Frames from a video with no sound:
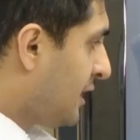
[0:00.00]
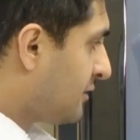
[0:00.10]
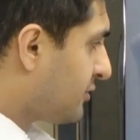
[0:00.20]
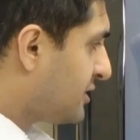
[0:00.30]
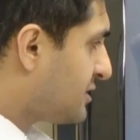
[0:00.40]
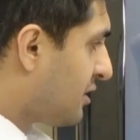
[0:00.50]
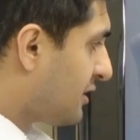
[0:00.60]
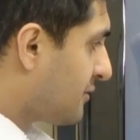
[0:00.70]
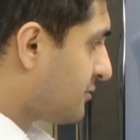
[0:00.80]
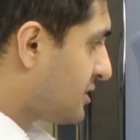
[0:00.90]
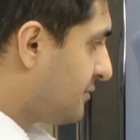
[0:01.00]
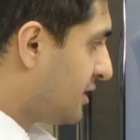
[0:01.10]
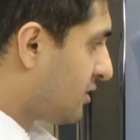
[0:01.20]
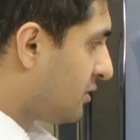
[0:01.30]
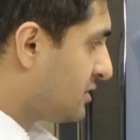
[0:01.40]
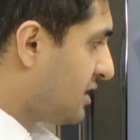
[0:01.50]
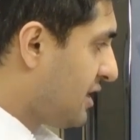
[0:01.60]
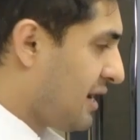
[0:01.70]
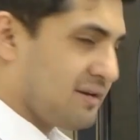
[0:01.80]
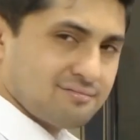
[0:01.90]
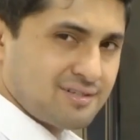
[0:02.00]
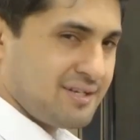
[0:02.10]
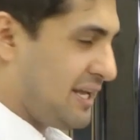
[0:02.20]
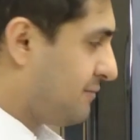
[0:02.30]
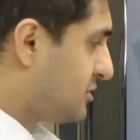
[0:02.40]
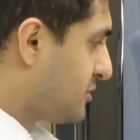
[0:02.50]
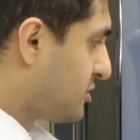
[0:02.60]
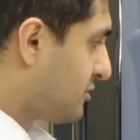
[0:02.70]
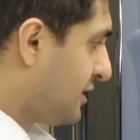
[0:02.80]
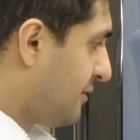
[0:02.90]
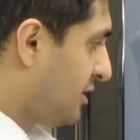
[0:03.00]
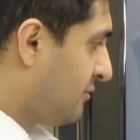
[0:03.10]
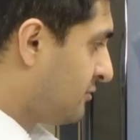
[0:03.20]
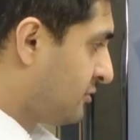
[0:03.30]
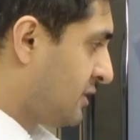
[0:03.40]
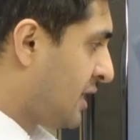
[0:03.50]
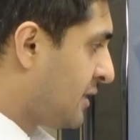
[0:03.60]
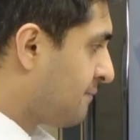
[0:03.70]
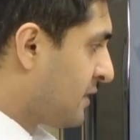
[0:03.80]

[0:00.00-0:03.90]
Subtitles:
And for this heart type of shape, they call this a special name given for that,